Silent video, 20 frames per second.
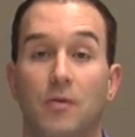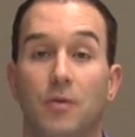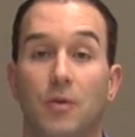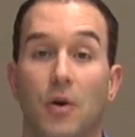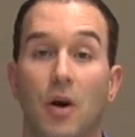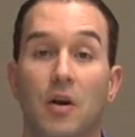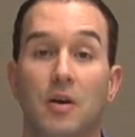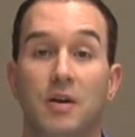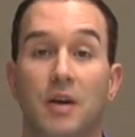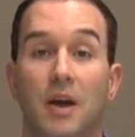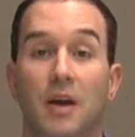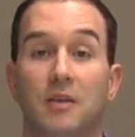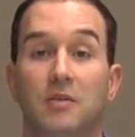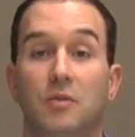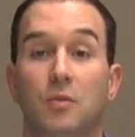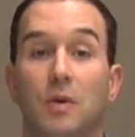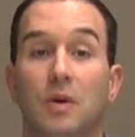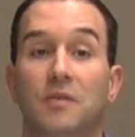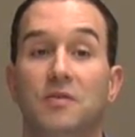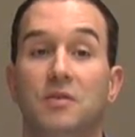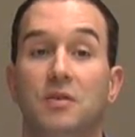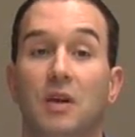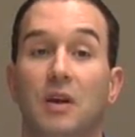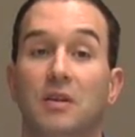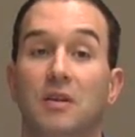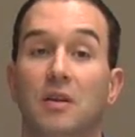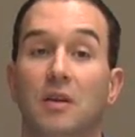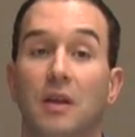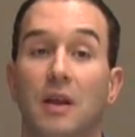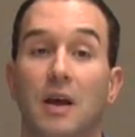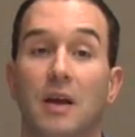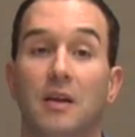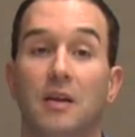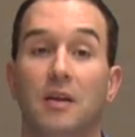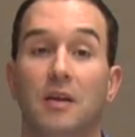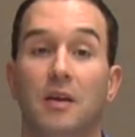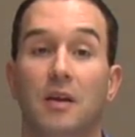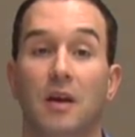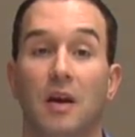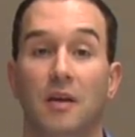For our test, we have selected
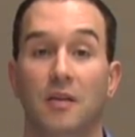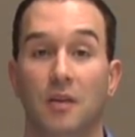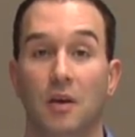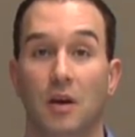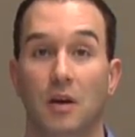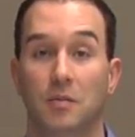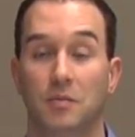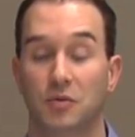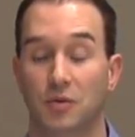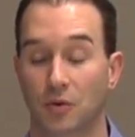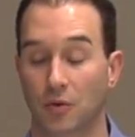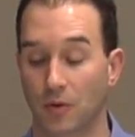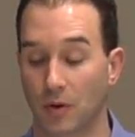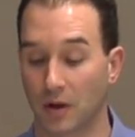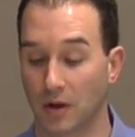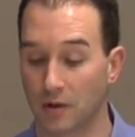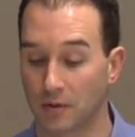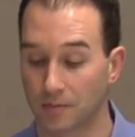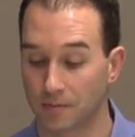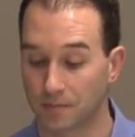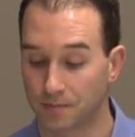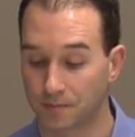lead and added to green.